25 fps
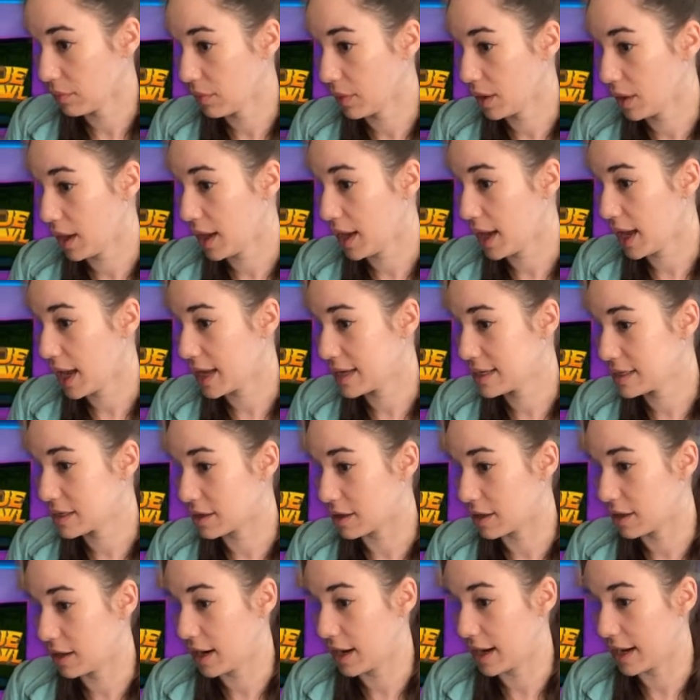And
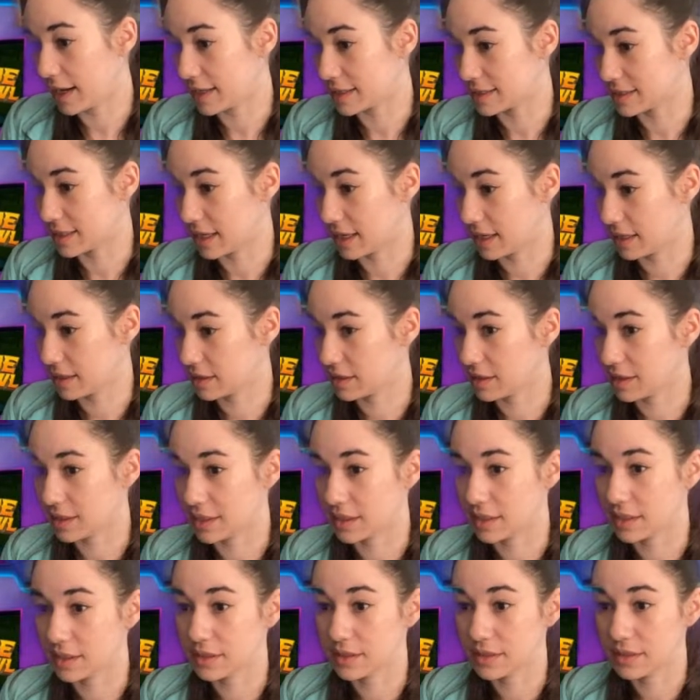our asset
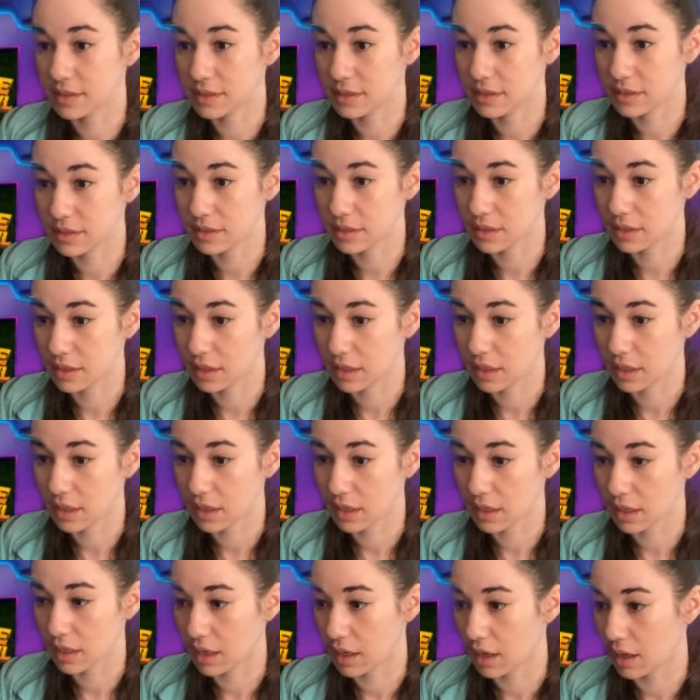is
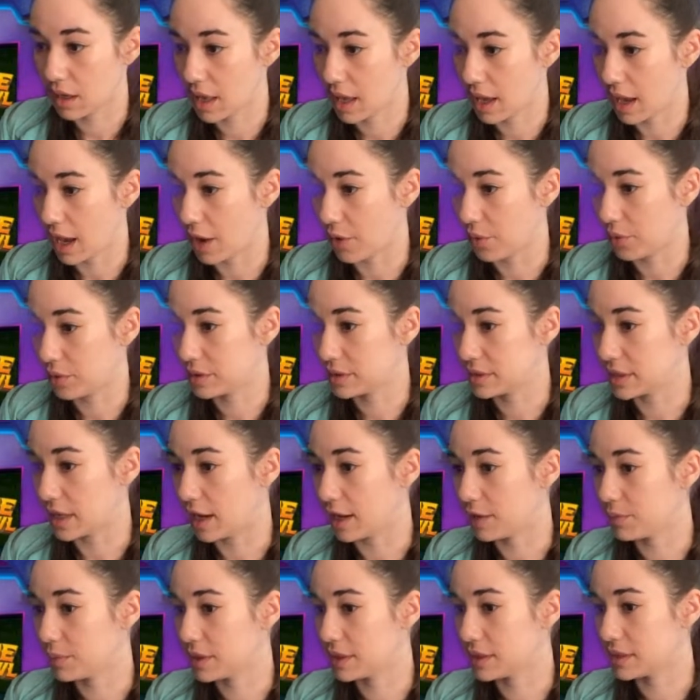our
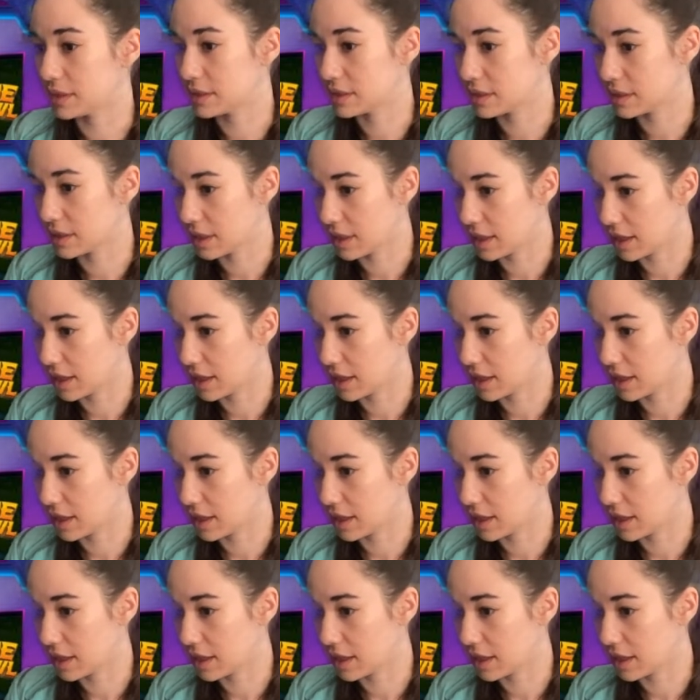diamond.